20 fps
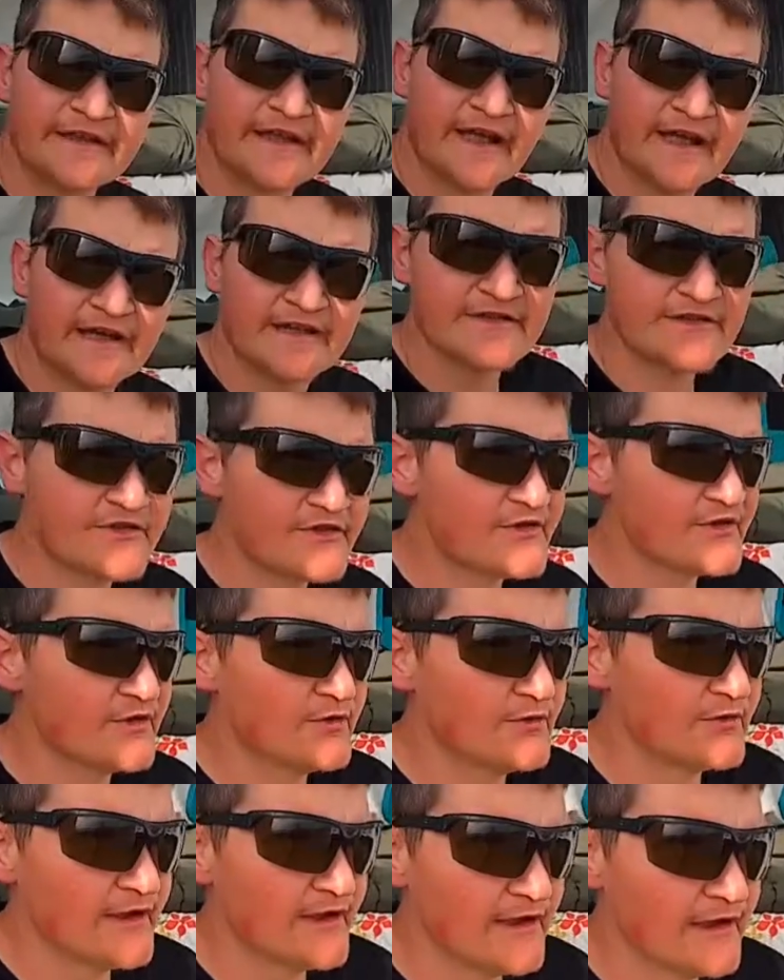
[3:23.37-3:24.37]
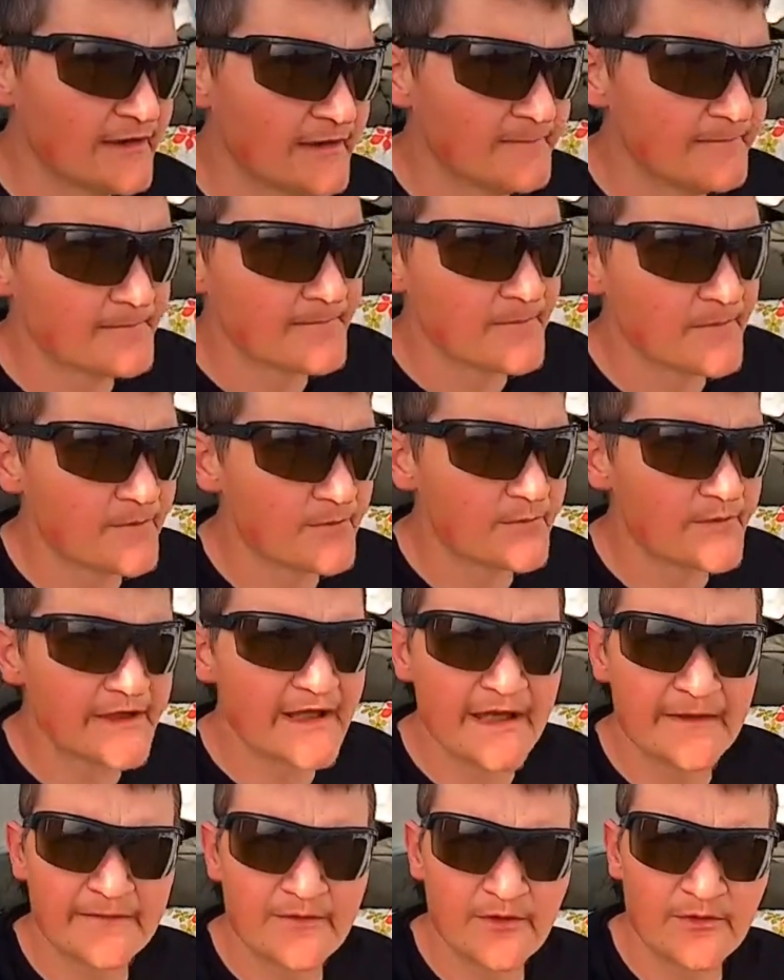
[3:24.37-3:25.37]
Guys, so we
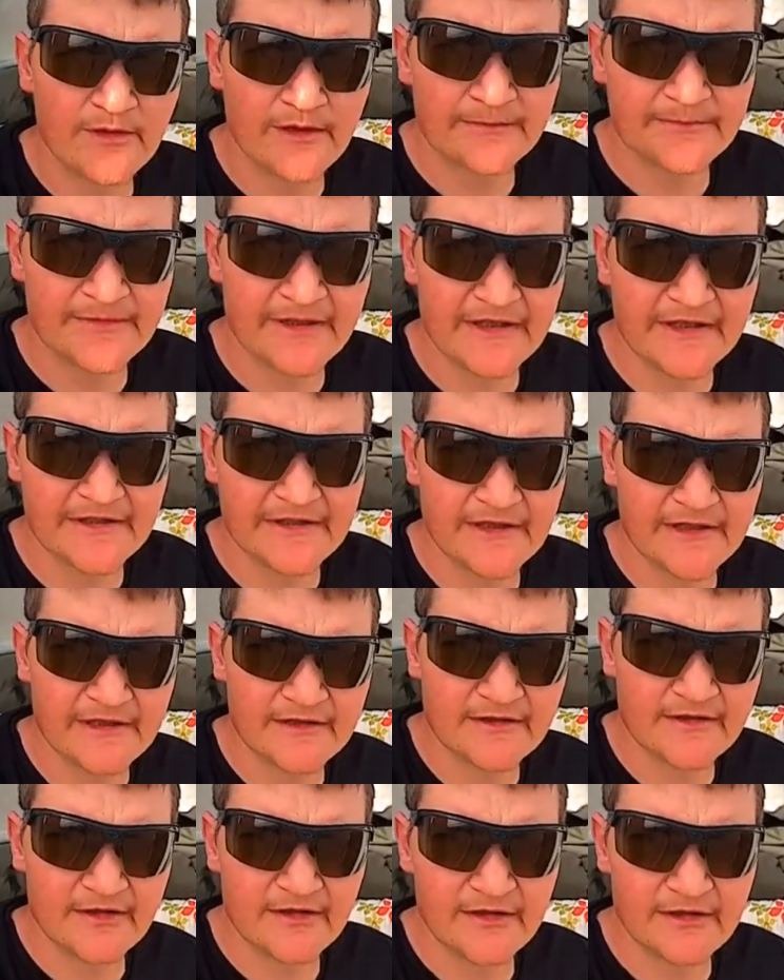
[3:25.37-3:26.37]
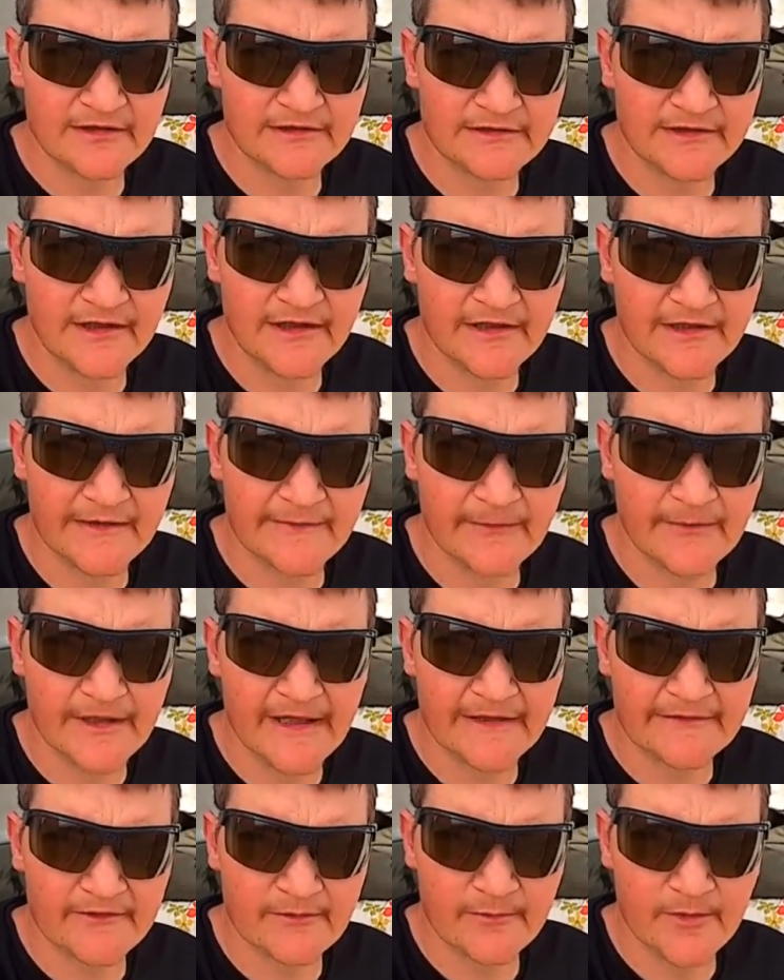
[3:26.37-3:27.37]
have no update yet on if we
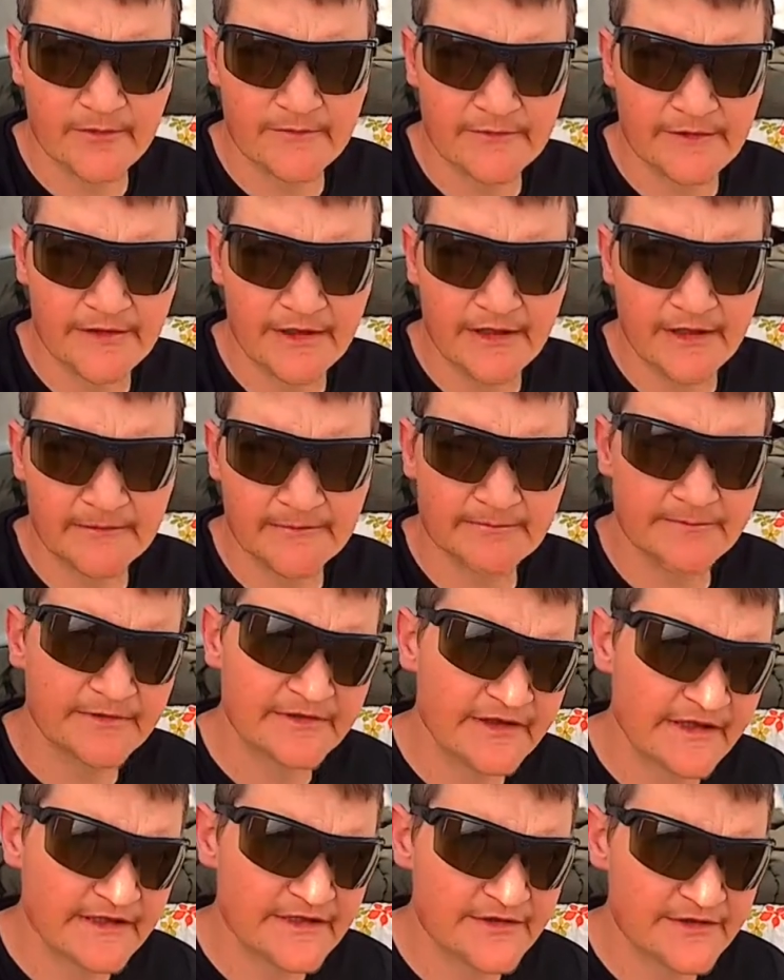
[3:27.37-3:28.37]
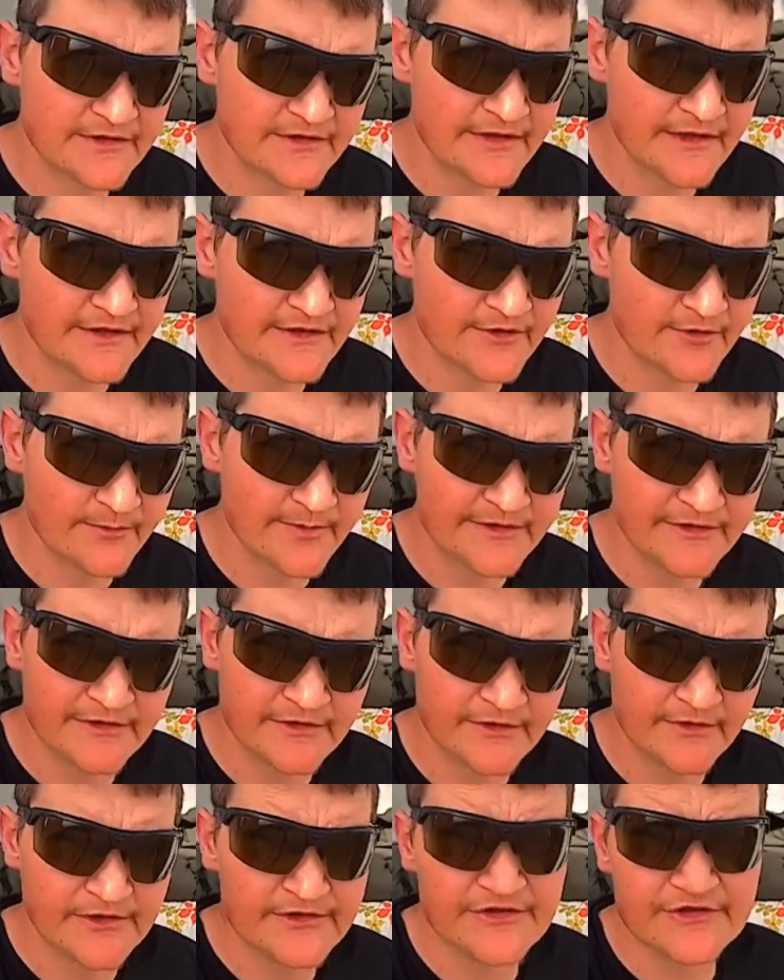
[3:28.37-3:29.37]
have to move or not, but that's no big
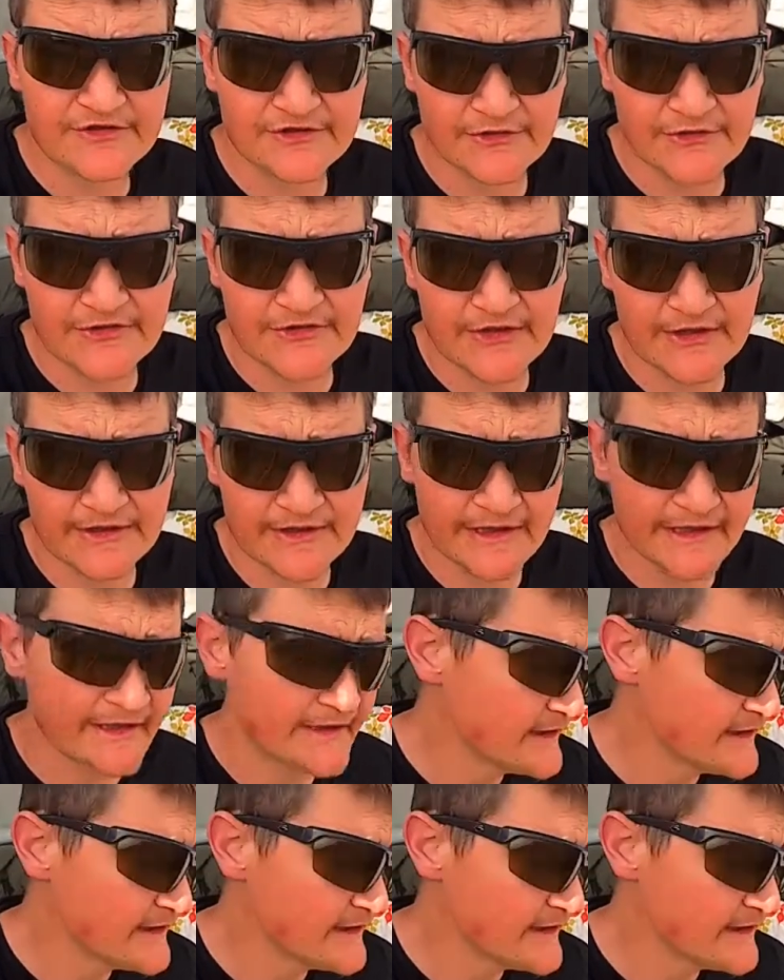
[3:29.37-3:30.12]
deal. It's still Sunday.